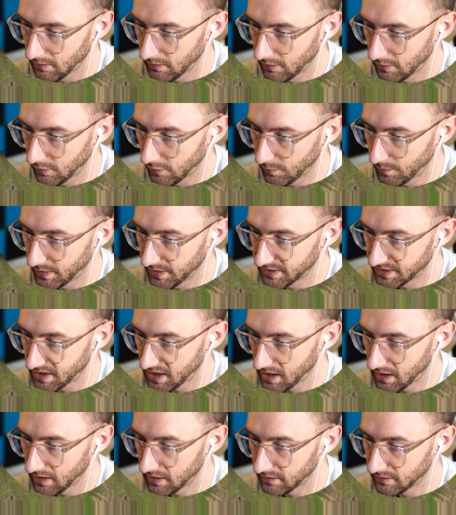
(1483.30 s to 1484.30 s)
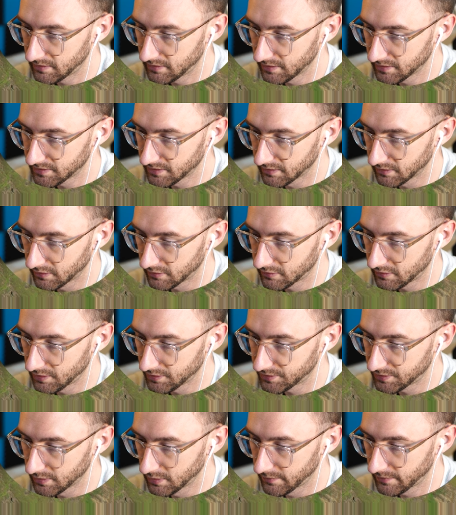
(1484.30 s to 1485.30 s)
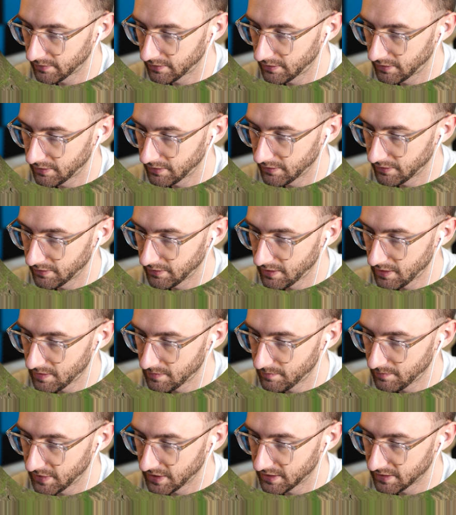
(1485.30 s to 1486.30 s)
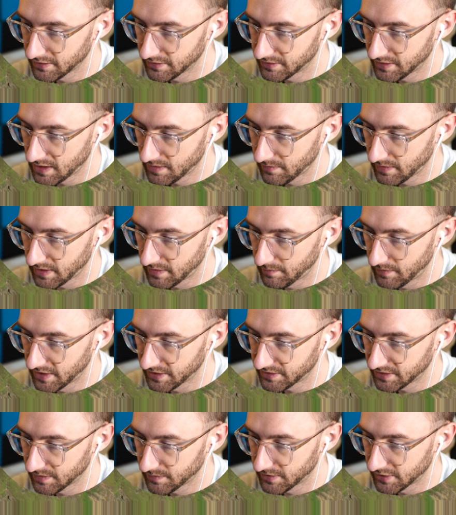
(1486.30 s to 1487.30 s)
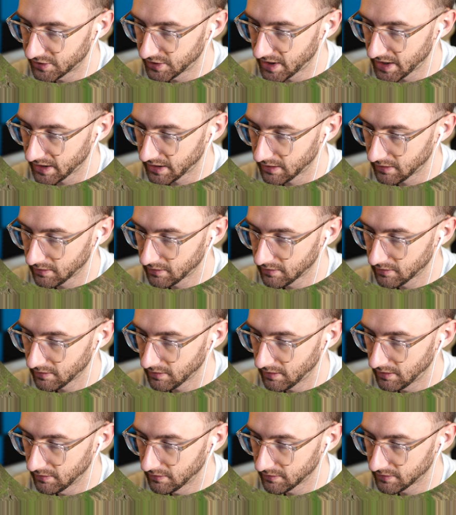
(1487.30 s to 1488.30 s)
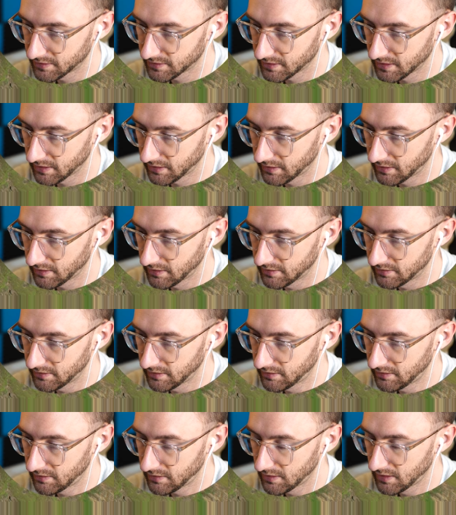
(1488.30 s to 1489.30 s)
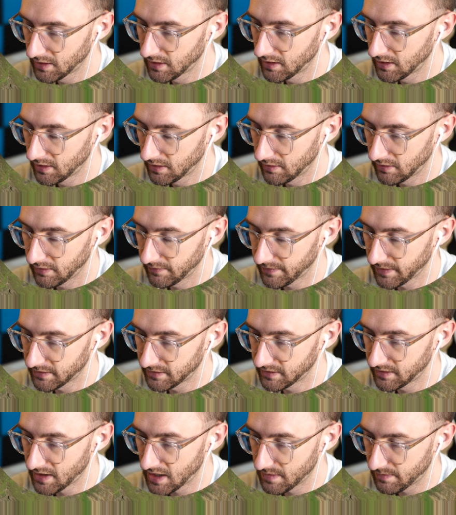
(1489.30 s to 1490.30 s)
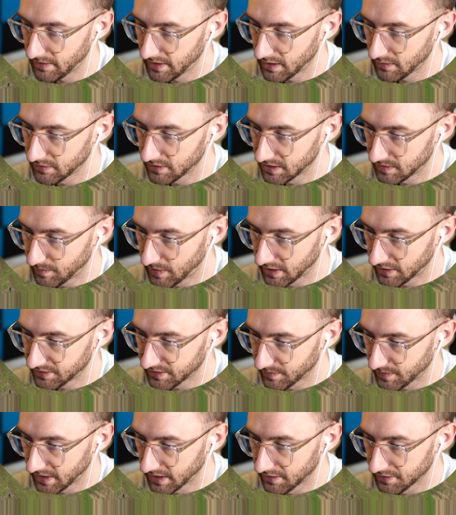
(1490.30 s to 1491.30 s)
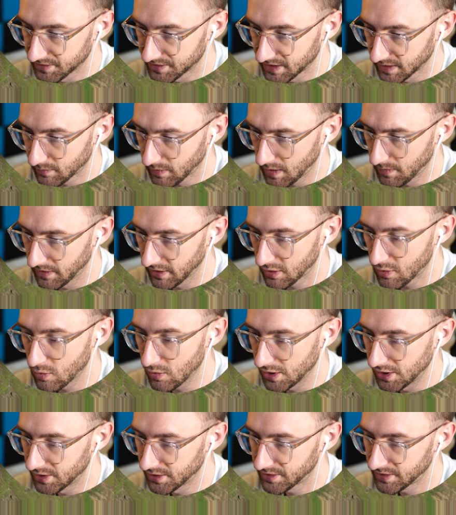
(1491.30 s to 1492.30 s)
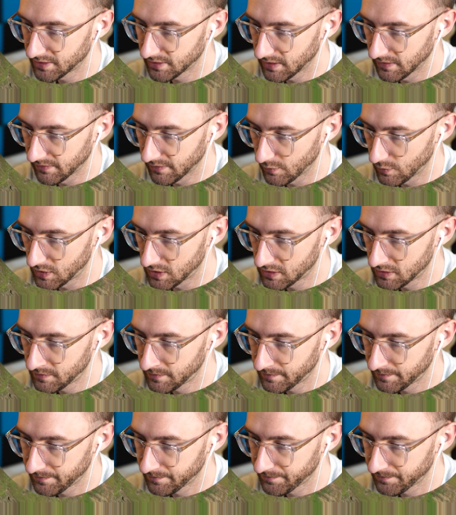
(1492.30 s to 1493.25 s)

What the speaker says: Hope his hand doesn't cross over them because that might mess up the tracking. And it looks like it didn't. If that did happen, I would just pick something else, like probably the corners of the wall.